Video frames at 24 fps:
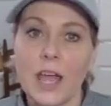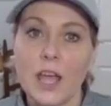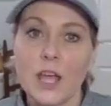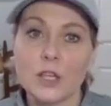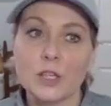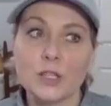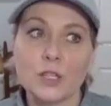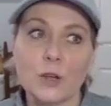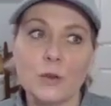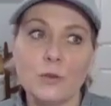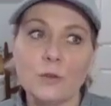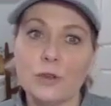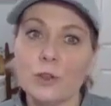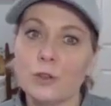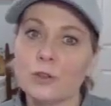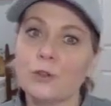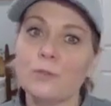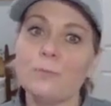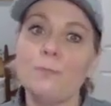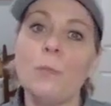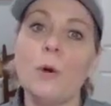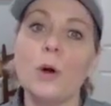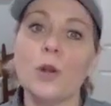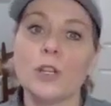So there's
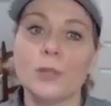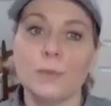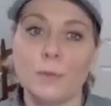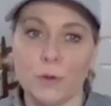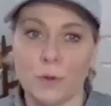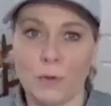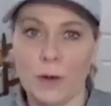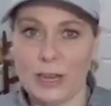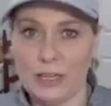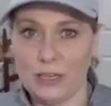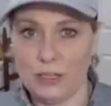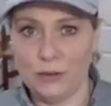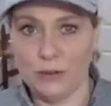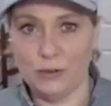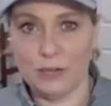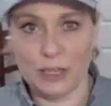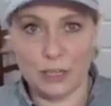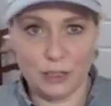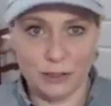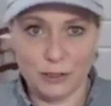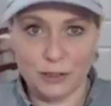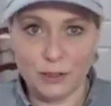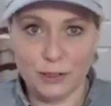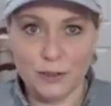multiple ways you
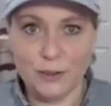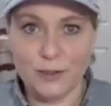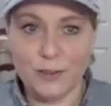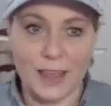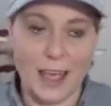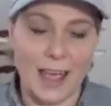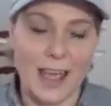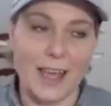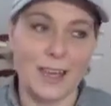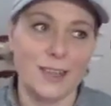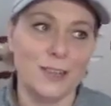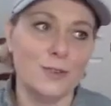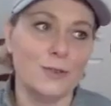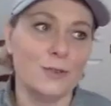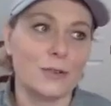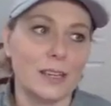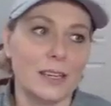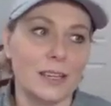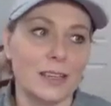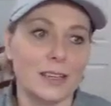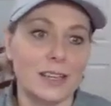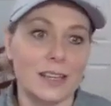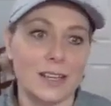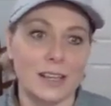can do that. You
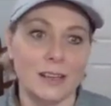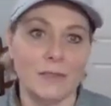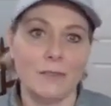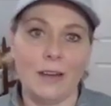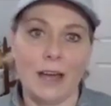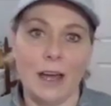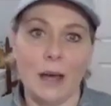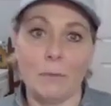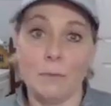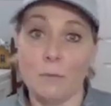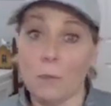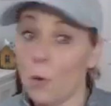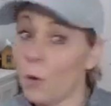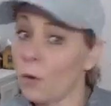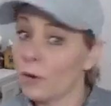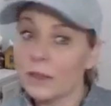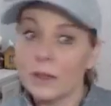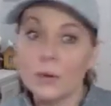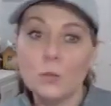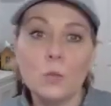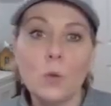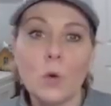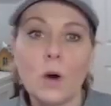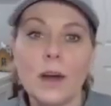can give out more
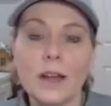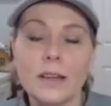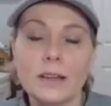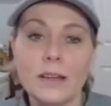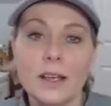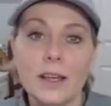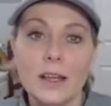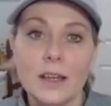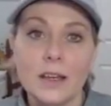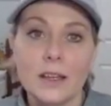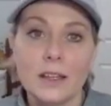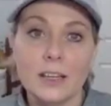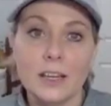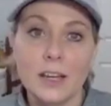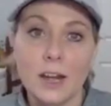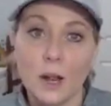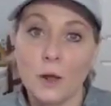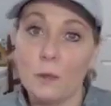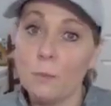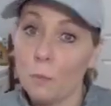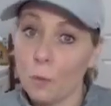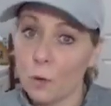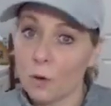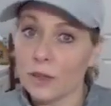than one,
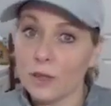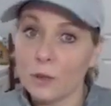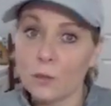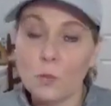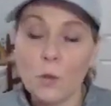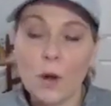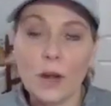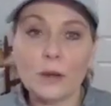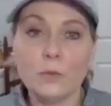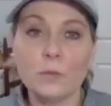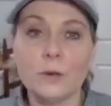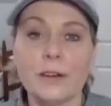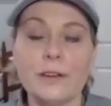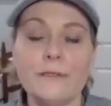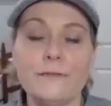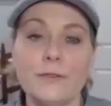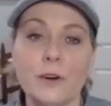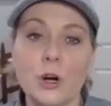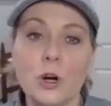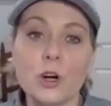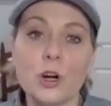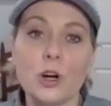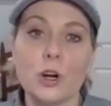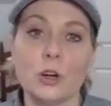more than one
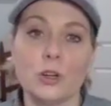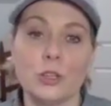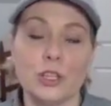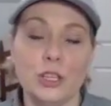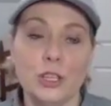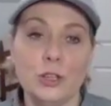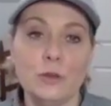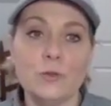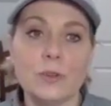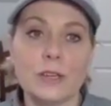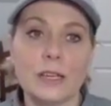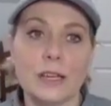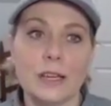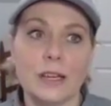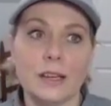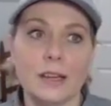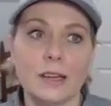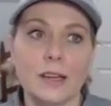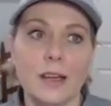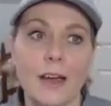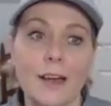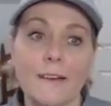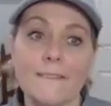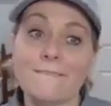referral. You
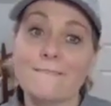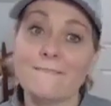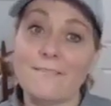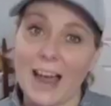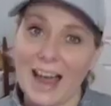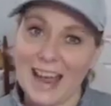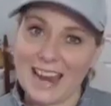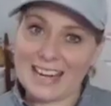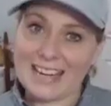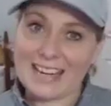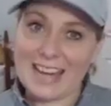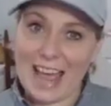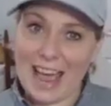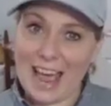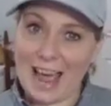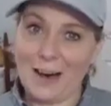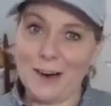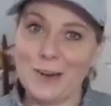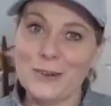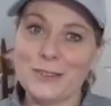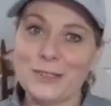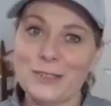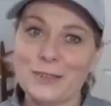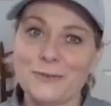can find
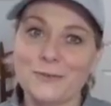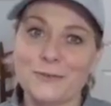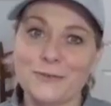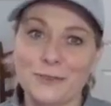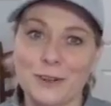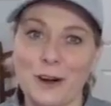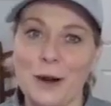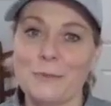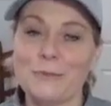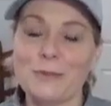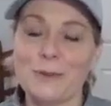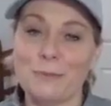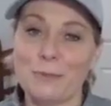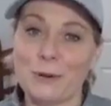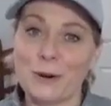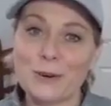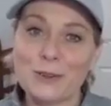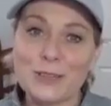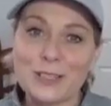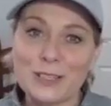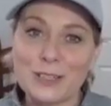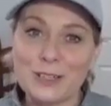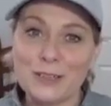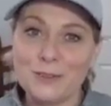out from the
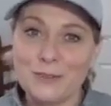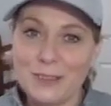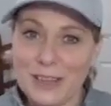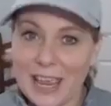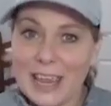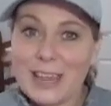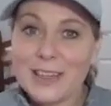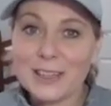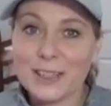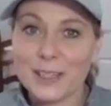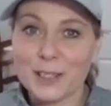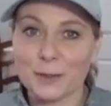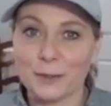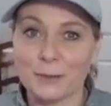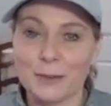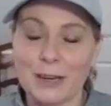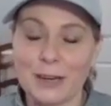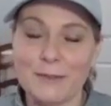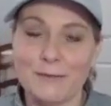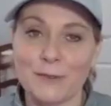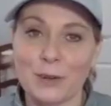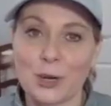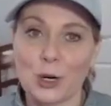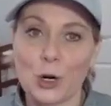person who needs the
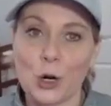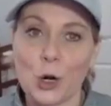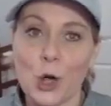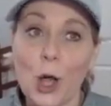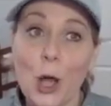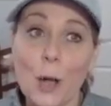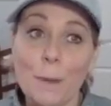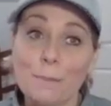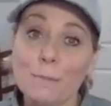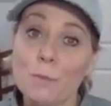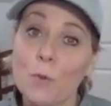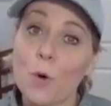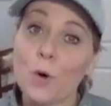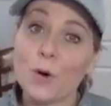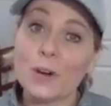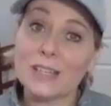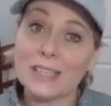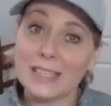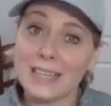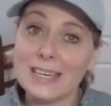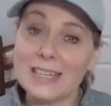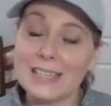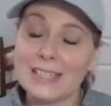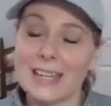referral more
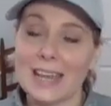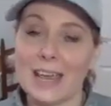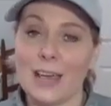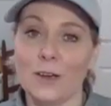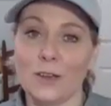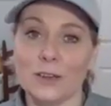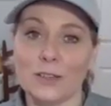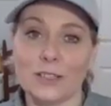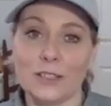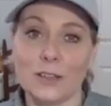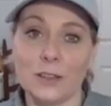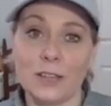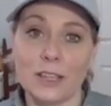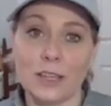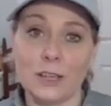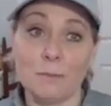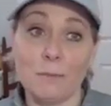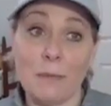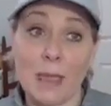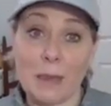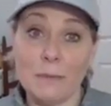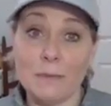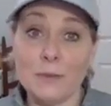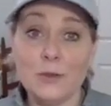details so that
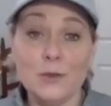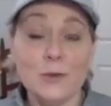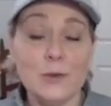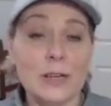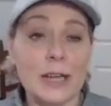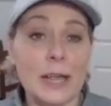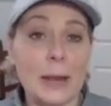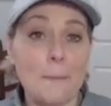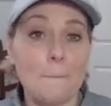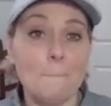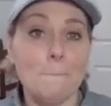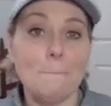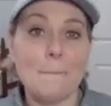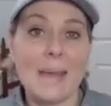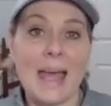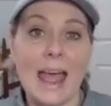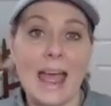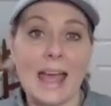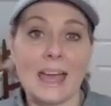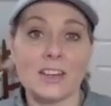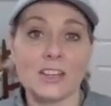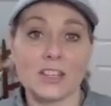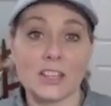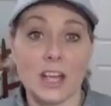maybe you can
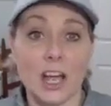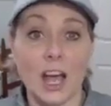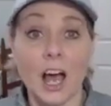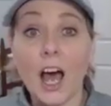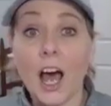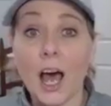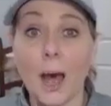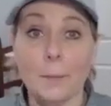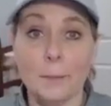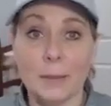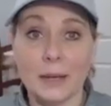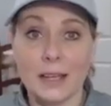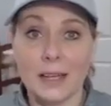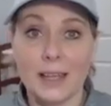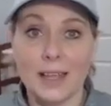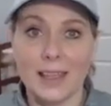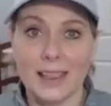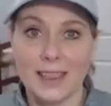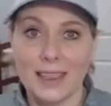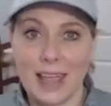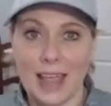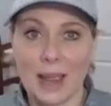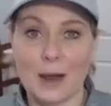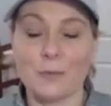match up
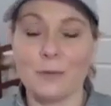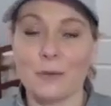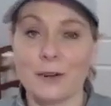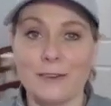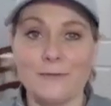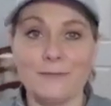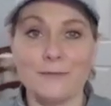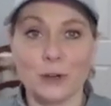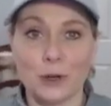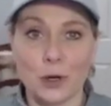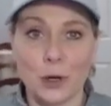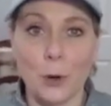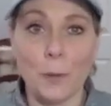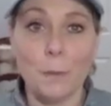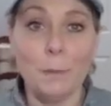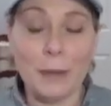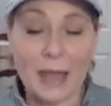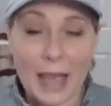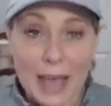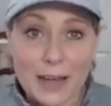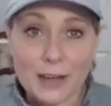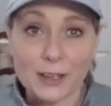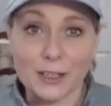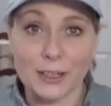that referral
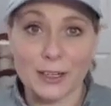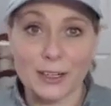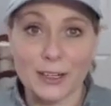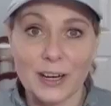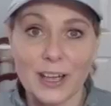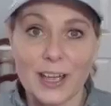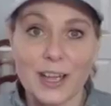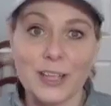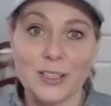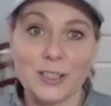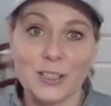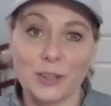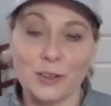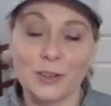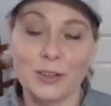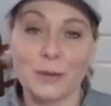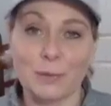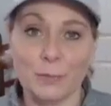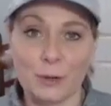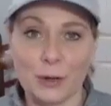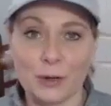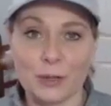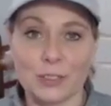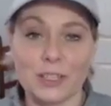better to the
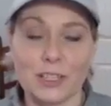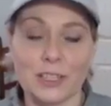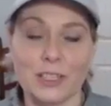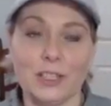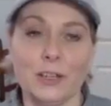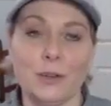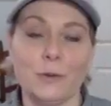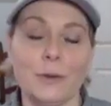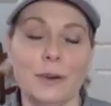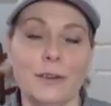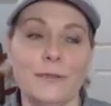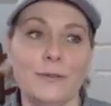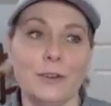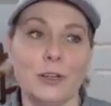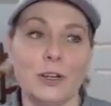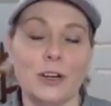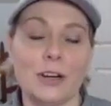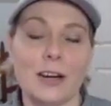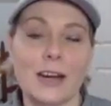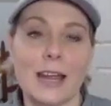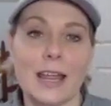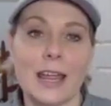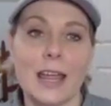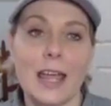person you're
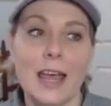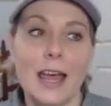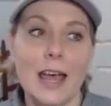referring.